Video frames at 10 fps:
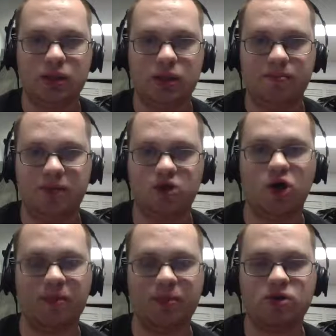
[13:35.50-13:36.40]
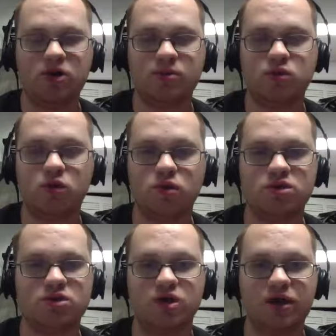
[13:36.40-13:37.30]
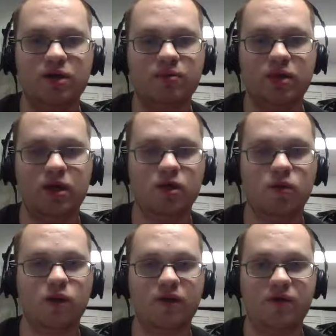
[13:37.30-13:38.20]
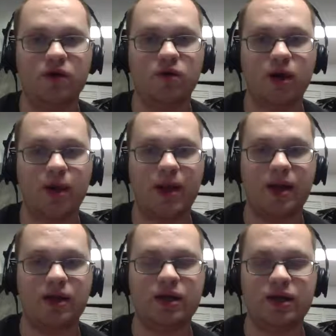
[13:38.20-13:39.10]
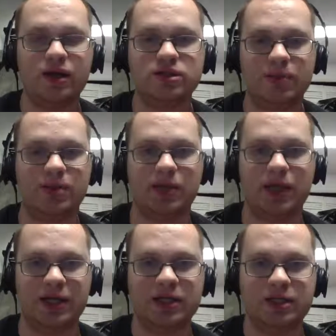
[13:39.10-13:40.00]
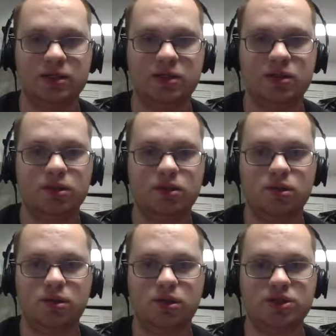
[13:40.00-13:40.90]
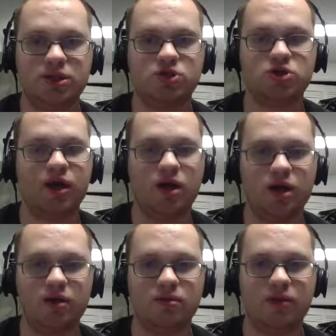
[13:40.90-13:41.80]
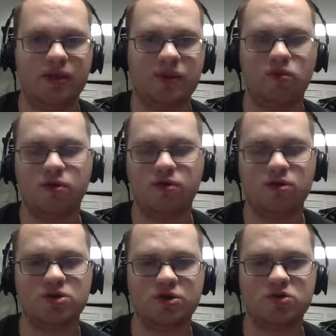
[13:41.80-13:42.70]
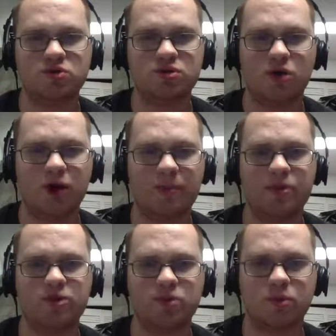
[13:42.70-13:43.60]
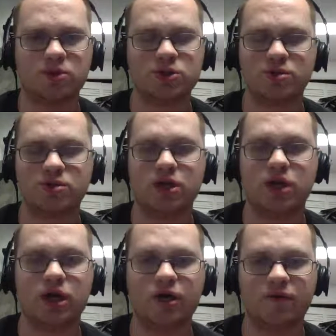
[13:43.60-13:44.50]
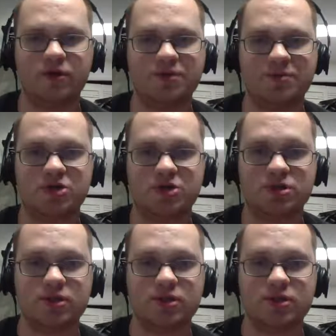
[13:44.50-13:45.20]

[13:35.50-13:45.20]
Because Harper's even told Rosenthal he can if he can run on that knee, he's going to play. He's going to try to hunt. I think the word Harper used with Rosenthal was going to hunt for his pitches.